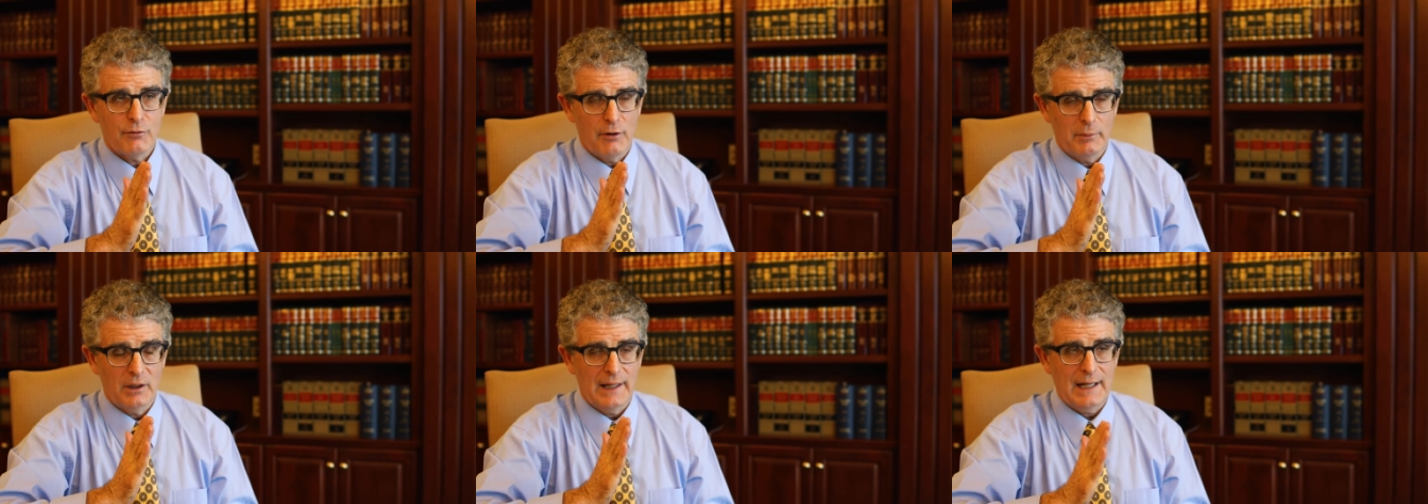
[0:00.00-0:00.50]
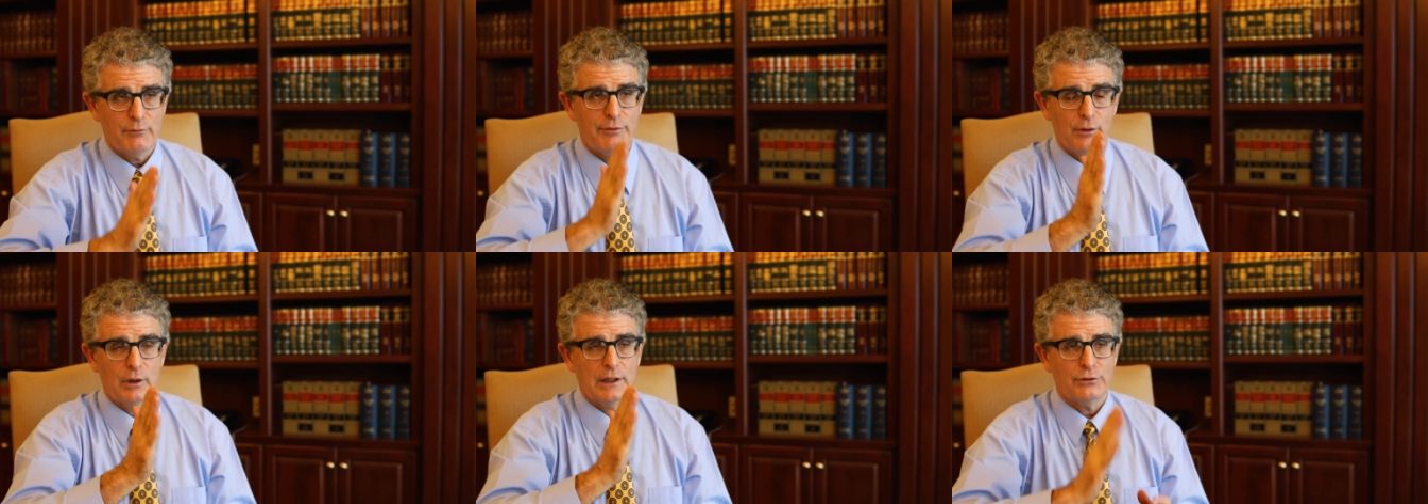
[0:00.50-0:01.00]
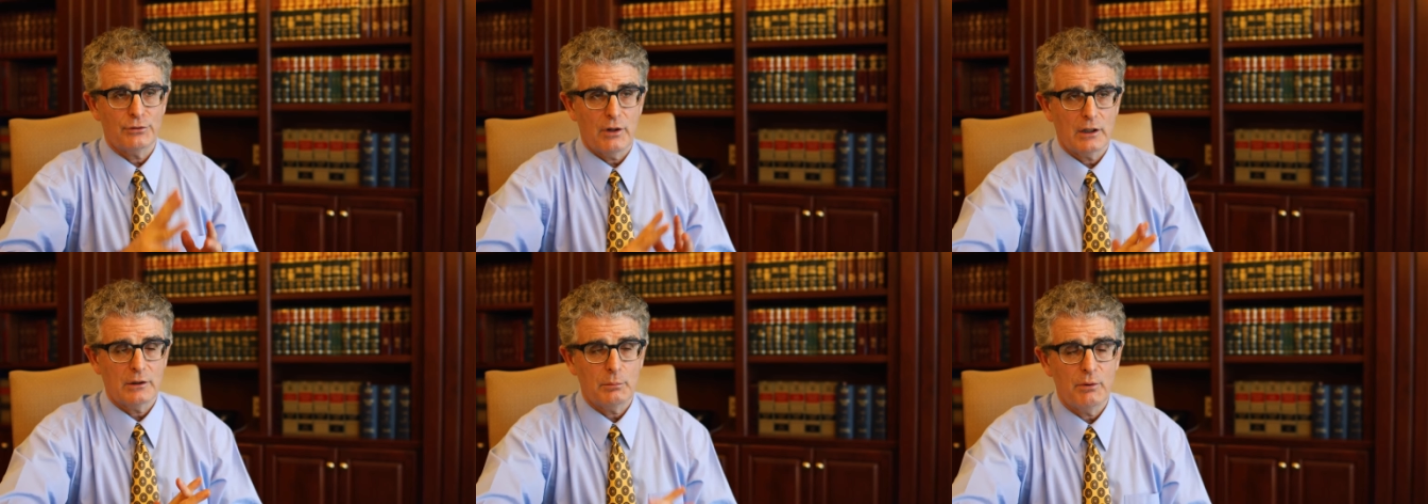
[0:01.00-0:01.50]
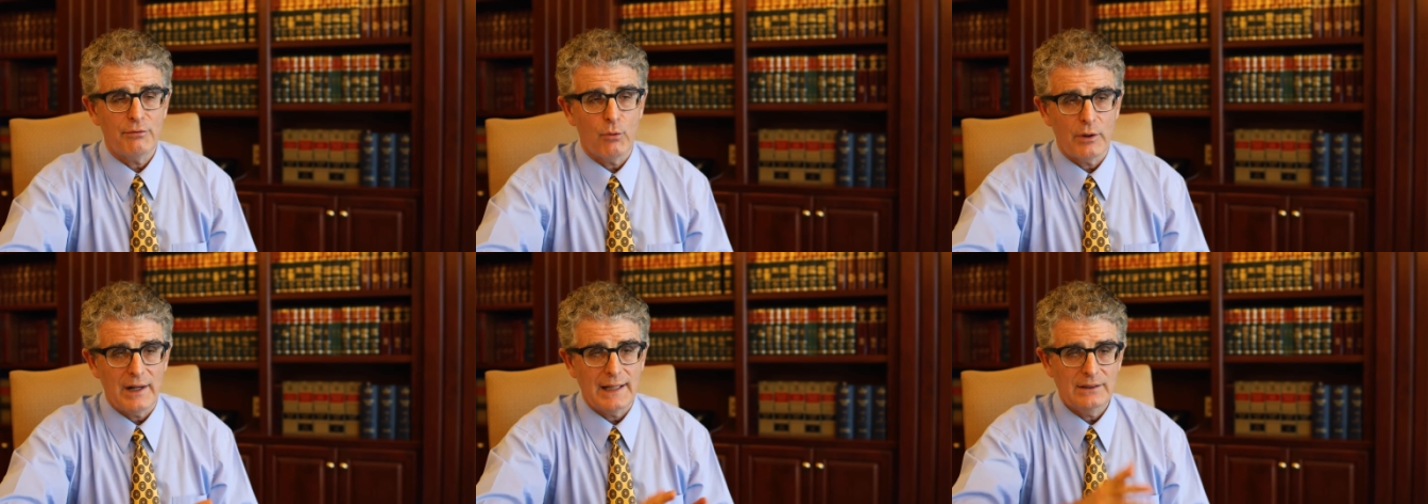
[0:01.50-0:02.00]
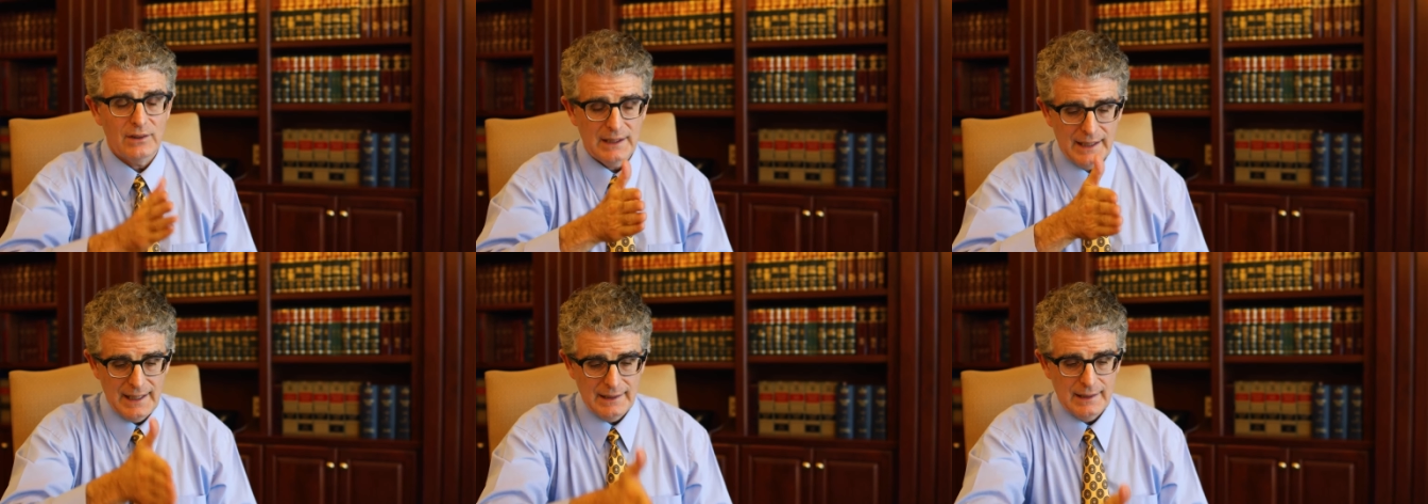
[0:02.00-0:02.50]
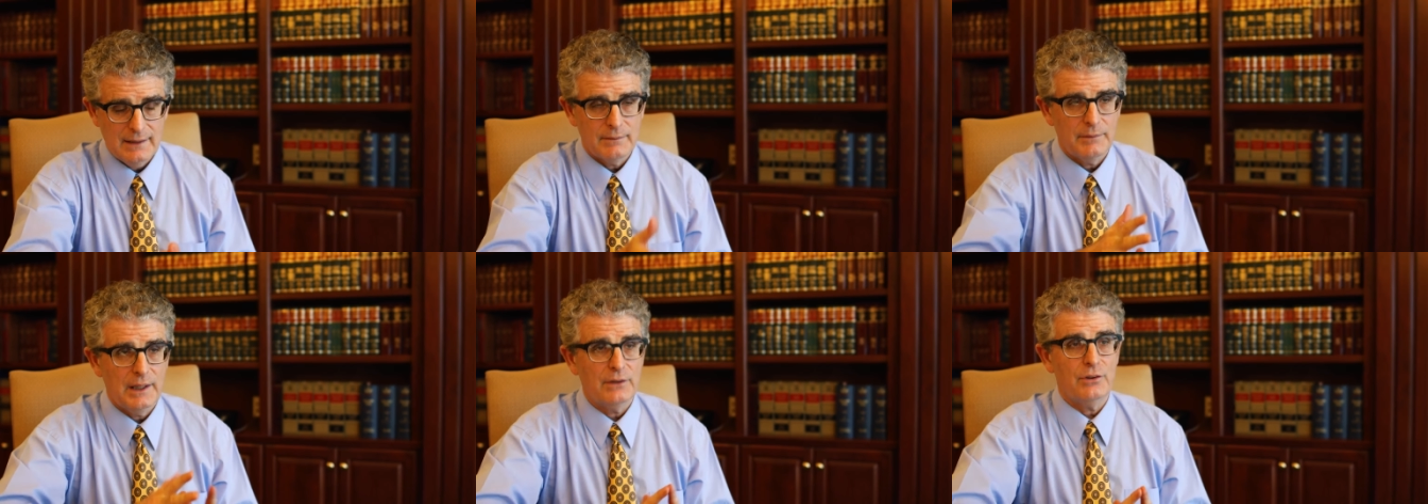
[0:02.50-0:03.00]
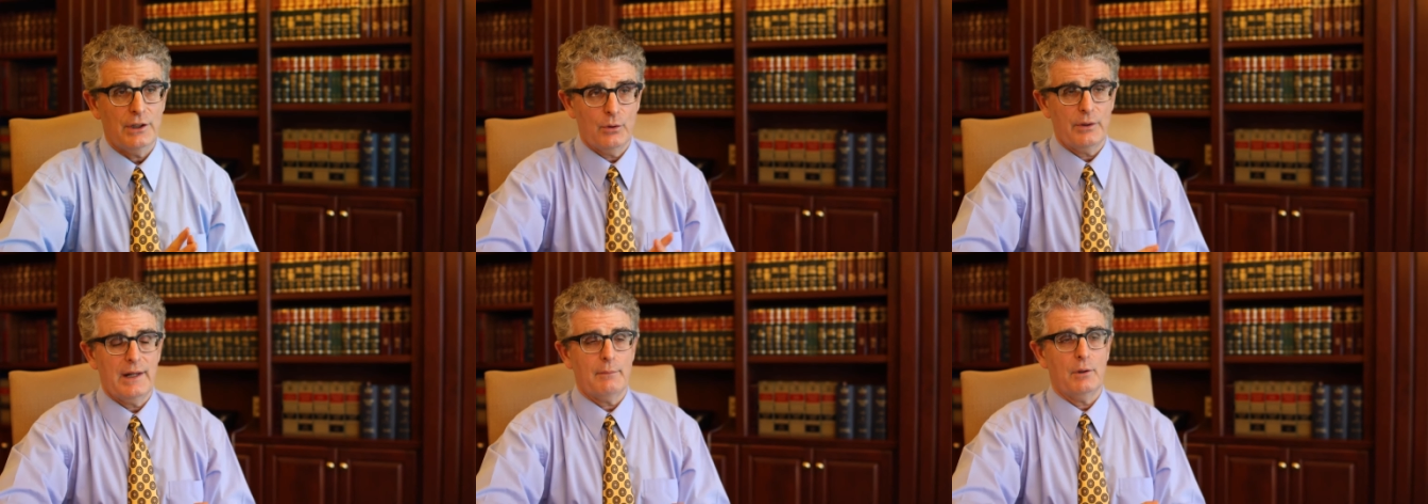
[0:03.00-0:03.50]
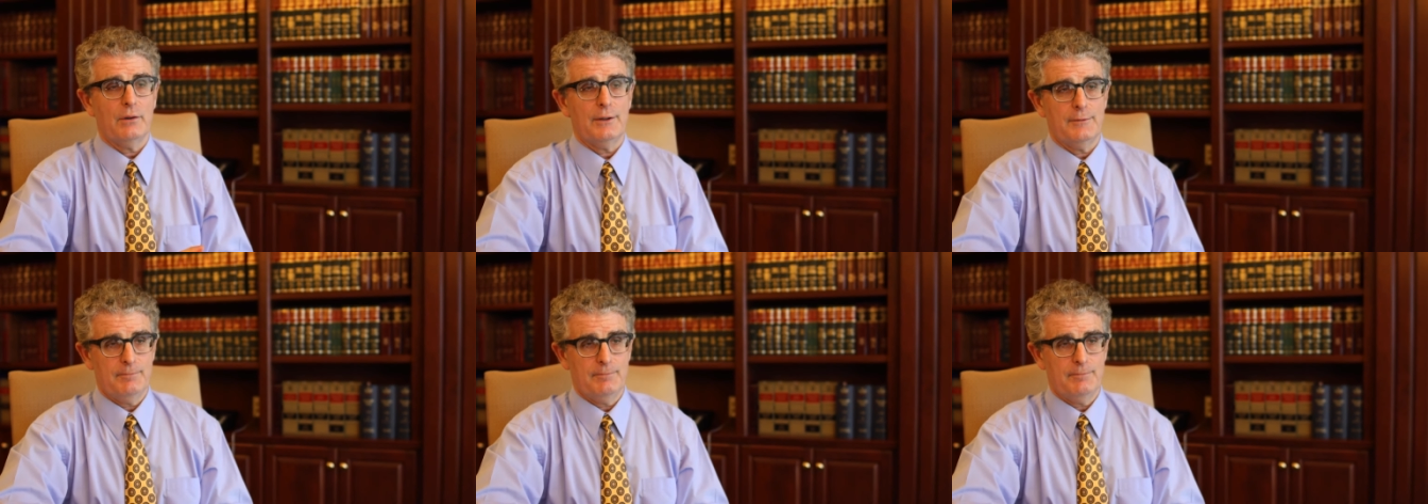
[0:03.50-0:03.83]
from a landfill constructed before 1980 into your neighborhood.